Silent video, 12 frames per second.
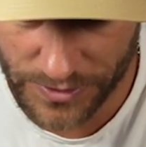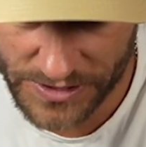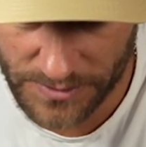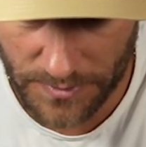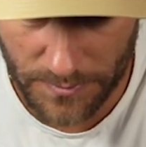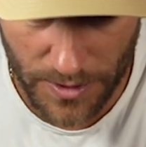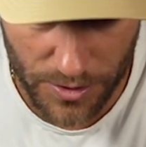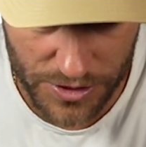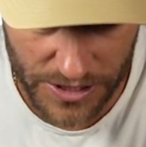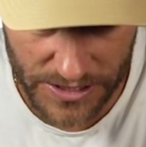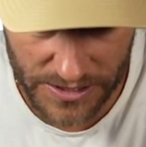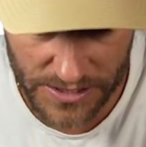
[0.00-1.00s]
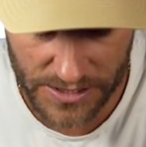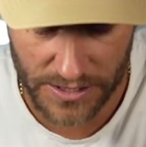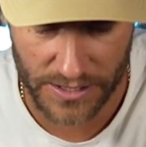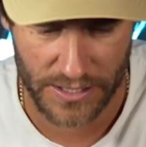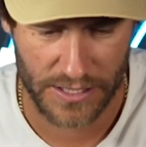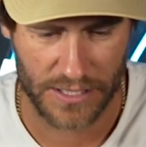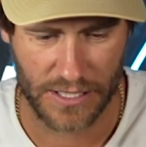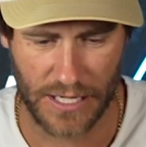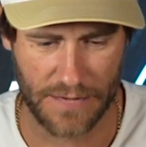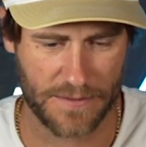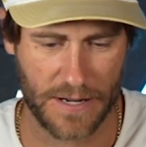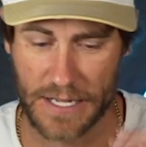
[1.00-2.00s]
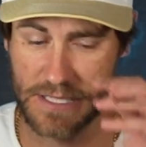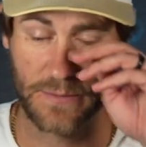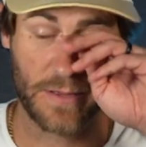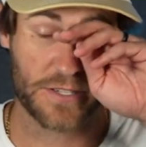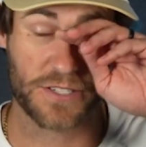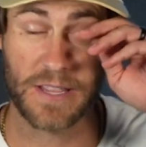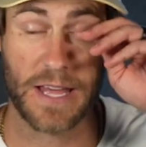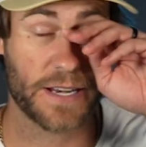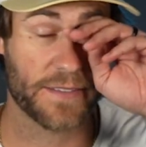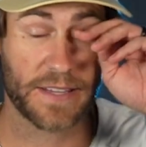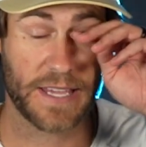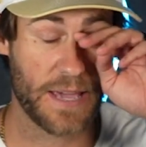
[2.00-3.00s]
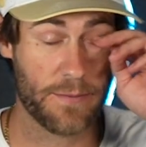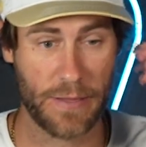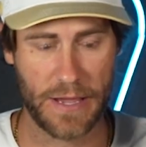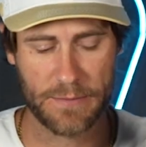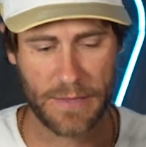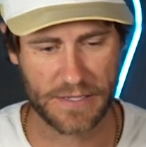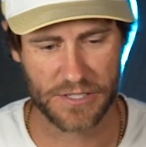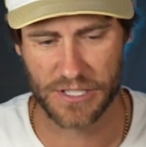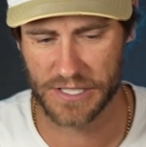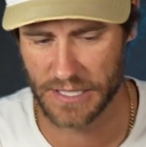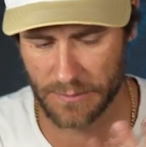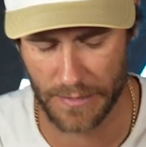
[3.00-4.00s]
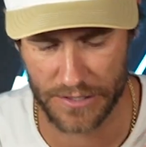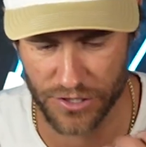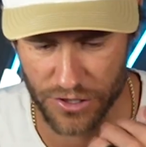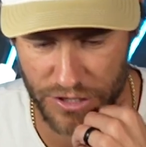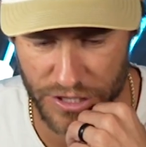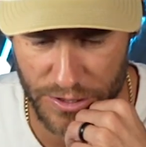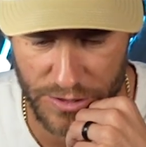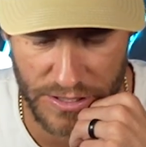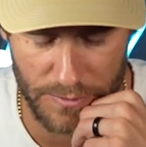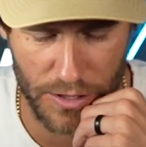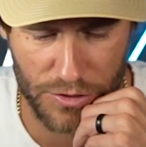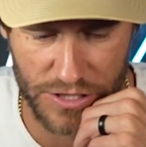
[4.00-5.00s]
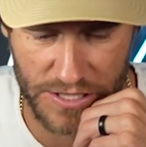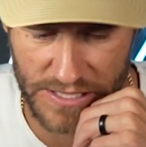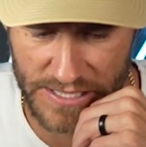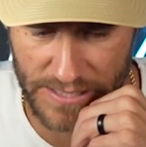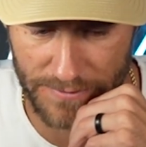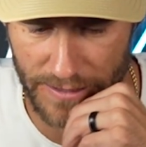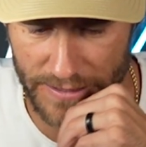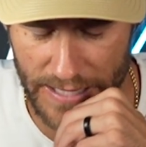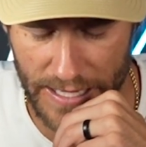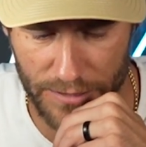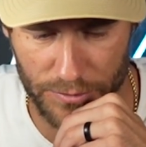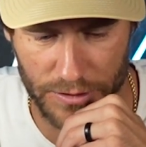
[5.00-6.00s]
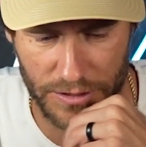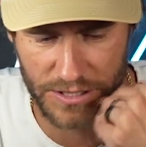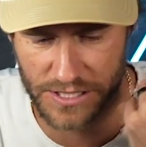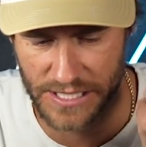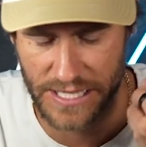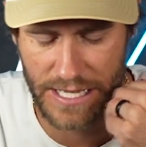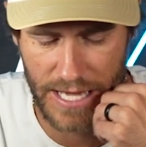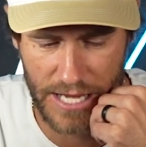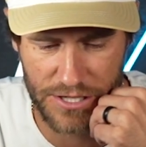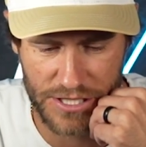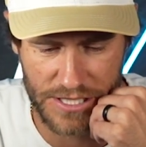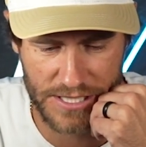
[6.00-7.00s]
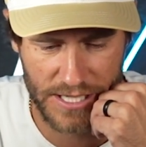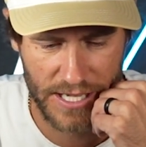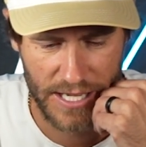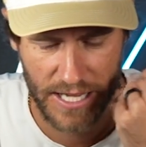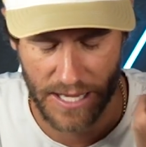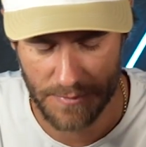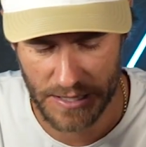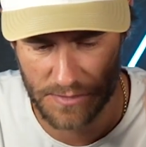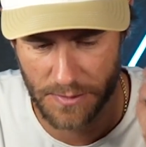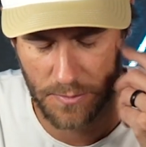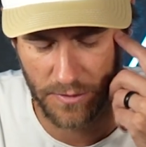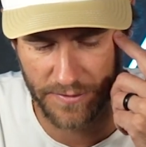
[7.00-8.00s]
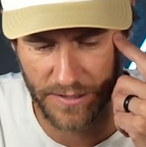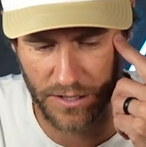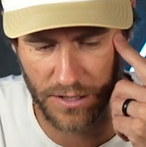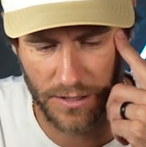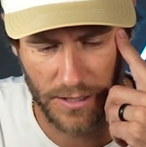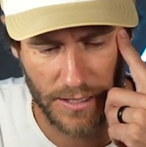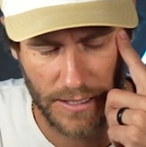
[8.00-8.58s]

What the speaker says: in some emojis. I forgot to mention that on the campaign messages. Like, make sure you're using emojis and stuff like that. It really just engages and makes people feel